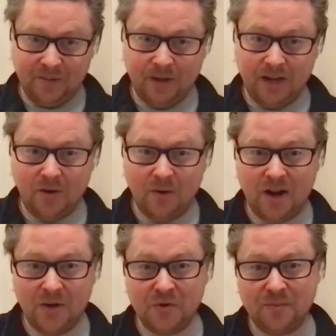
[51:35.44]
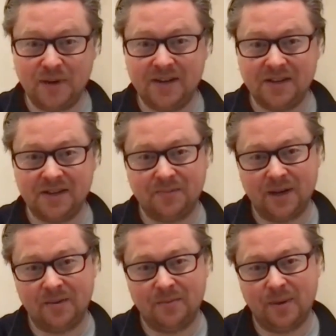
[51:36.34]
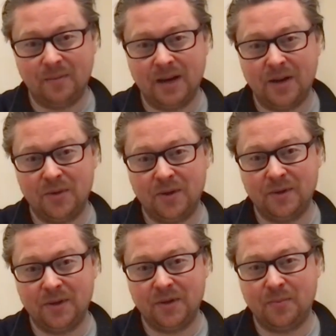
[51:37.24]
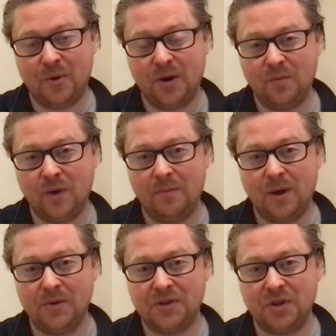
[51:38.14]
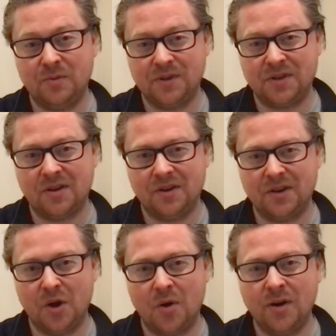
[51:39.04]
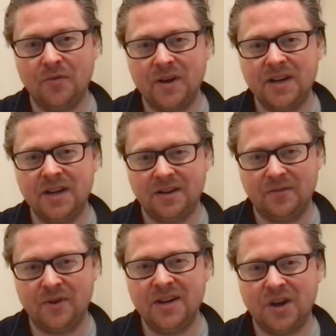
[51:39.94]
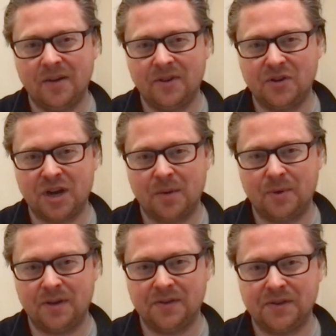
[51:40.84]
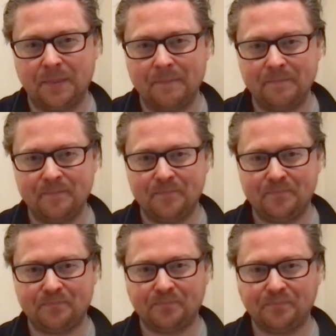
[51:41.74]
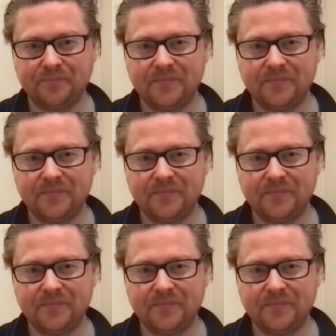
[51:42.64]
below 100 meters but below the, the point where most humans can't you know only free free diving champions hmm.